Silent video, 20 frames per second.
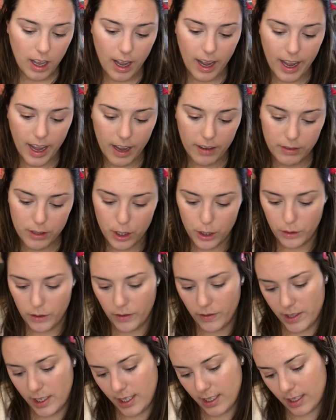I have two
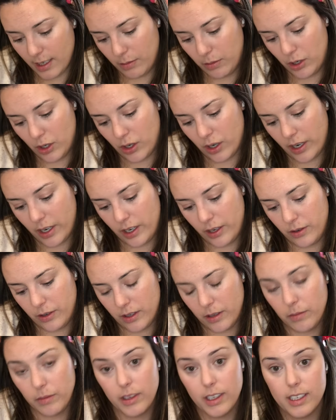of these, and I'm just trying to use
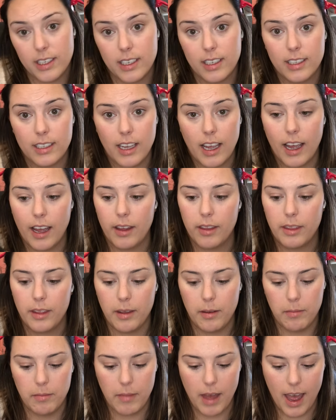them. This is
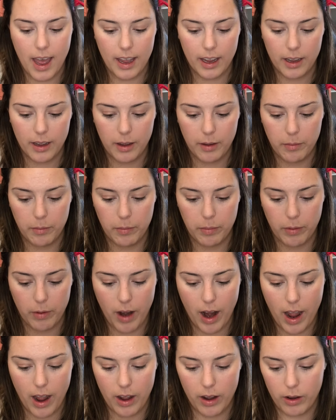the MAC
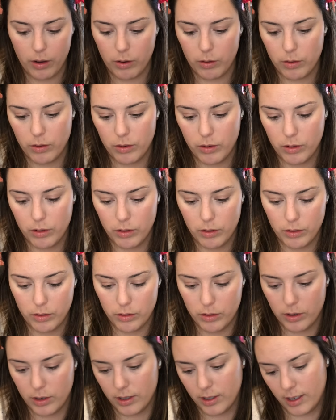Brow,
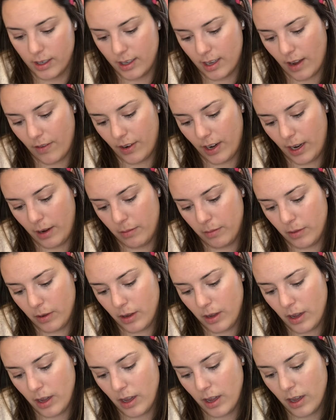does this have a name?
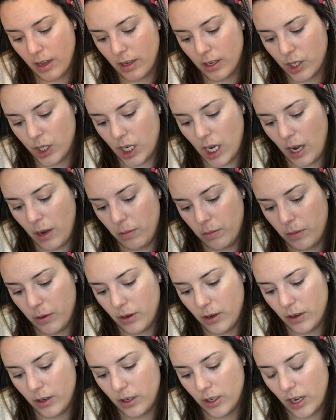Shape
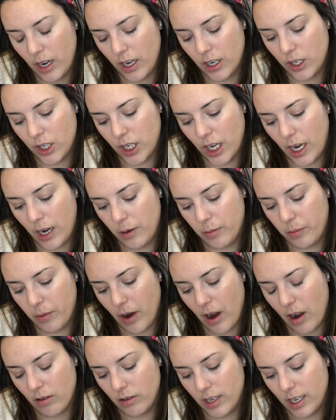and Shade
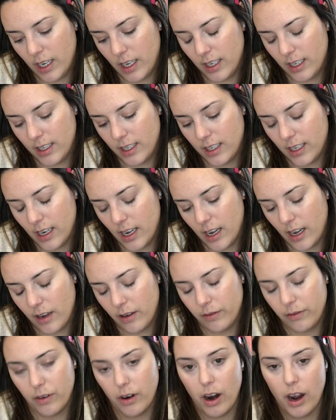Brow Tint
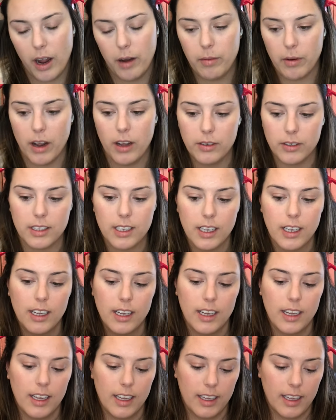for eyebrows.
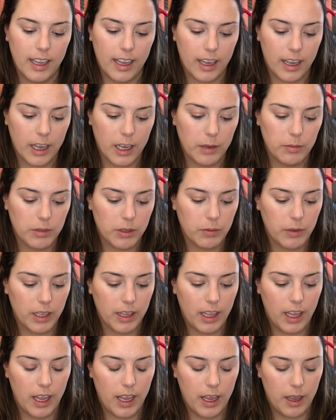It comes with
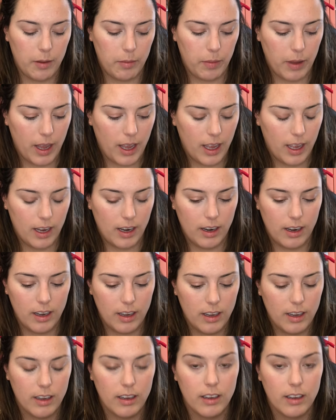a pen.